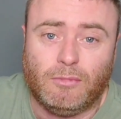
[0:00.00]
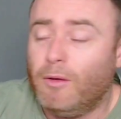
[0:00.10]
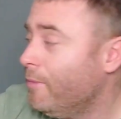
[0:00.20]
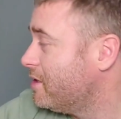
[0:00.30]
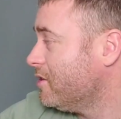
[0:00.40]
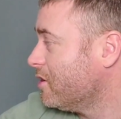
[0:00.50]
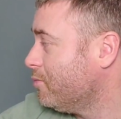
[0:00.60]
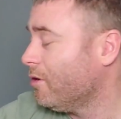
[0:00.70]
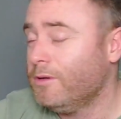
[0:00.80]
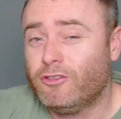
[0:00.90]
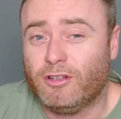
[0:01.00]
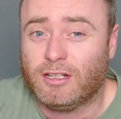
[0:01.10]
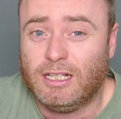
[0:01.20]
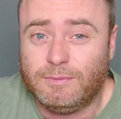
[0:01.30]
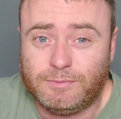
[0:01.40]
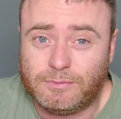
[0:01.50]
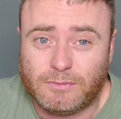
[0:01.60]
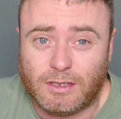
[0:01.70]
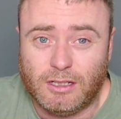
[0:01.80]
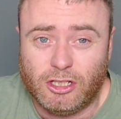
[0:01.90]
My missus could probably drink that.
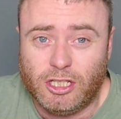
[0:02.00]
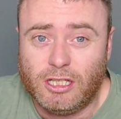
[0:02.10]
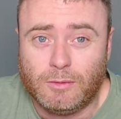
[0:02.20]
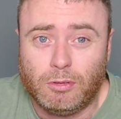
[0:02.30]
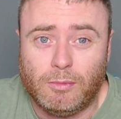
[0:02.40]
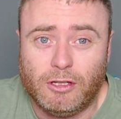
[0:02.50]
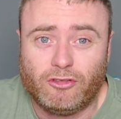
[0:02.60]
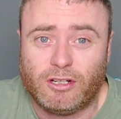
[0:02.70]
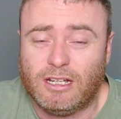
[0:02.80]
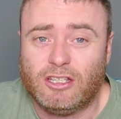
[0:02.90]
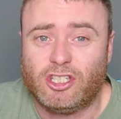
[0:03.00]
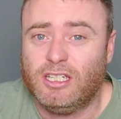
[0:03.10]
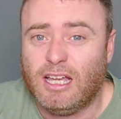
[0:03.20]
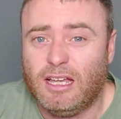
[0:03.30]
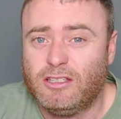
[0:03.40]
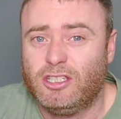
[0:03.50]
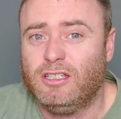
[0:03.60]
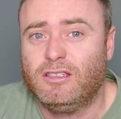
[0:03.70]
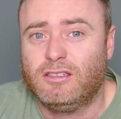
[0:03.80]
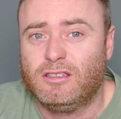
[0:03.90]
She could probably drink that. She,
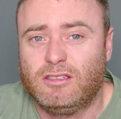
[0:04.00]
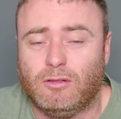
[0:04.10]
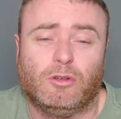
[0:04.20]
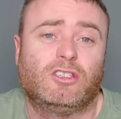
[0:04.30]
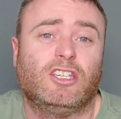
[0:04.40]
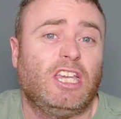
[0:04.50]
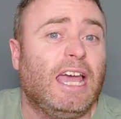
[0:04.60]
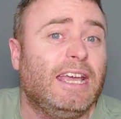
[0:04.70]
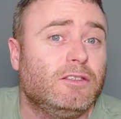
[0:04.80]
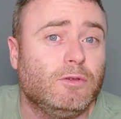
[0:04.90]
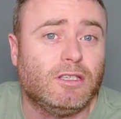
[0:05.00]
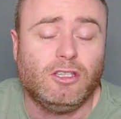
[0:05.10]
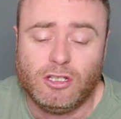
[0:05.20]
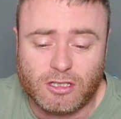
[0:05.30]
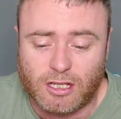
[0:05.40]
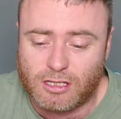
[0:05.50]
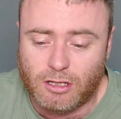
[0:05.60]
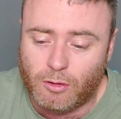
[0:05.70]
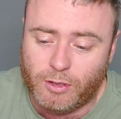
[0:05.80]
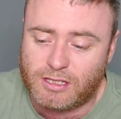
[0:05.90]
I wouldn't say she hates whiskey. She just
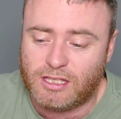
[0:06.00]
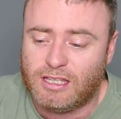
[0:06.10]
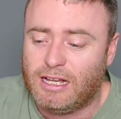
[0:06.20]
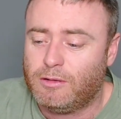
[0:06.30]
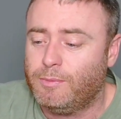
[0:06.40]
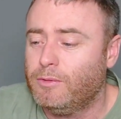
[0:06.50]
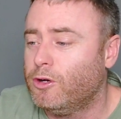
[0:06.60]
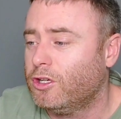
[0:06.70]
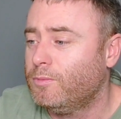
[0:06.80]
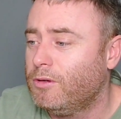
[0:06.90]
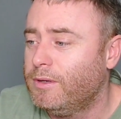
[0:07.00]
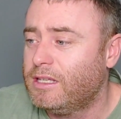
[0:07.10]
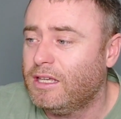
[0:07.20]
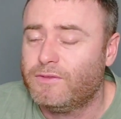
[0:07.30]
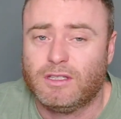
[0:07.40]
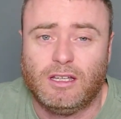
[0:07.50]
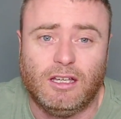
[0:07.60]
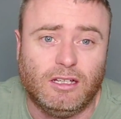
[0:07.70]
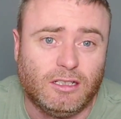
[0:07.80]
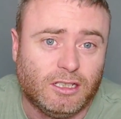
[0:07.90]
doesn't like whiskey. That could be one I could probably give to
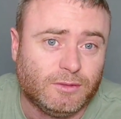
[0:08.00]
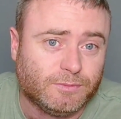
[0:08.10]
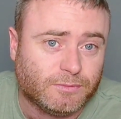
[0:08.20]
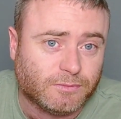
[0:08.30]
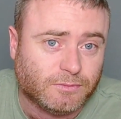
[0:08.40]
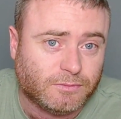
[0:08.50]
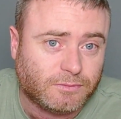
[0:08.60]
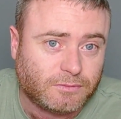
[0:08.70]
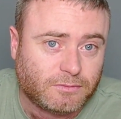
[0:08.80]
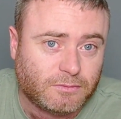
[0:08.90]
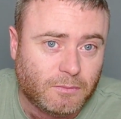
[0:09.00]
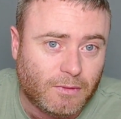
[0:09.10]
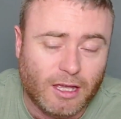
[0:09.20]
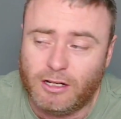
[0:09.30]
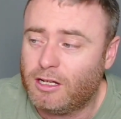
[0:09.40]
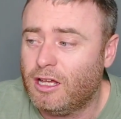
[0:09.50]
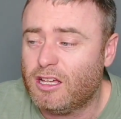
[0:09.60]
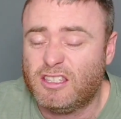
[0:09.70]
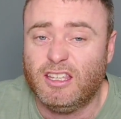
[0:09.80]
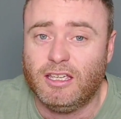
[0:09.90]
her in a
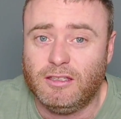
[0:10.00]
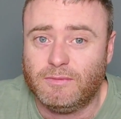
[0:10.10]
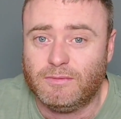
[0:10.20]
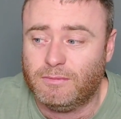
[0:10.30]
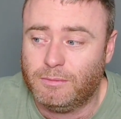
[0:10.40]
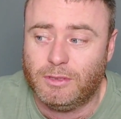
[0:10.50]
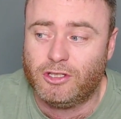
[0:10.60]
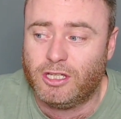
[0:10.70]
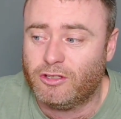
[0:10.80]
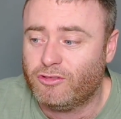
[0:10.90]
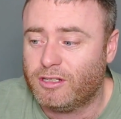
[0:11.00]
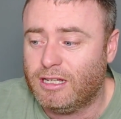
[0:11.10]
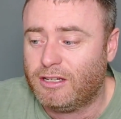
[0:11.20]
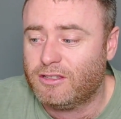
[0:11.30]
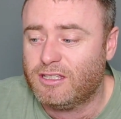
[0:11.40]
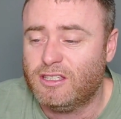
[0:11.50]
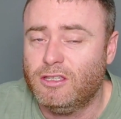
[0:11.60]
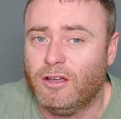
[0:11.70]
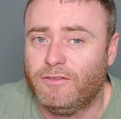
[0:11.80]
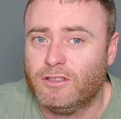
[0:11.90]
glass neat, and she could drink that because
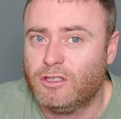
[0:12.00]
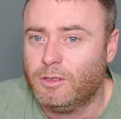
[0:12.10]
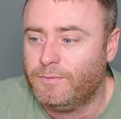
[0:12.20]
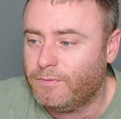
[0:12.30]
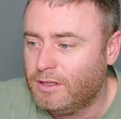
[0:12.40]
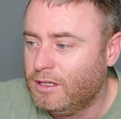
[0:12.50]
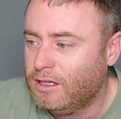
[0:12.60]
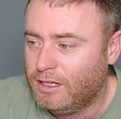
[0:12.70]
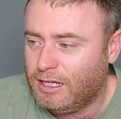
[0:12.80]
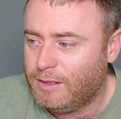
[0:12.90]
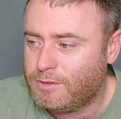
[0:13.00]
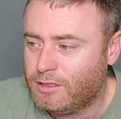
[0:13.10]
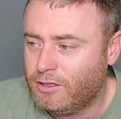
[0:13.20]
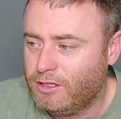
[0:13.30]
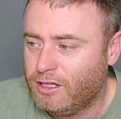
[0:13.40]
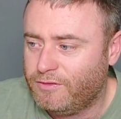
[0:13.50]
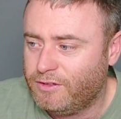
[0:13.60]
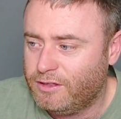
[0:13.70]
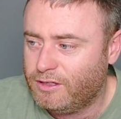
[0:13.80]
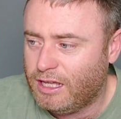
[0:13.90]
there's nothing to it. Absolutely
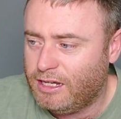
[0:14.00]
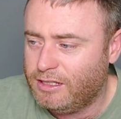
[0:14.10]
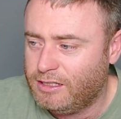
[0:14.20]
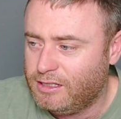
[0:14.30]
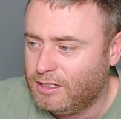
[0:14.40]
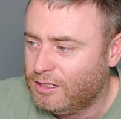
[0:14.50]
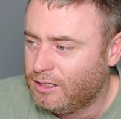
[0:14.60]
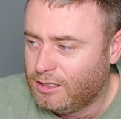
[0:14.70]
nothing. Any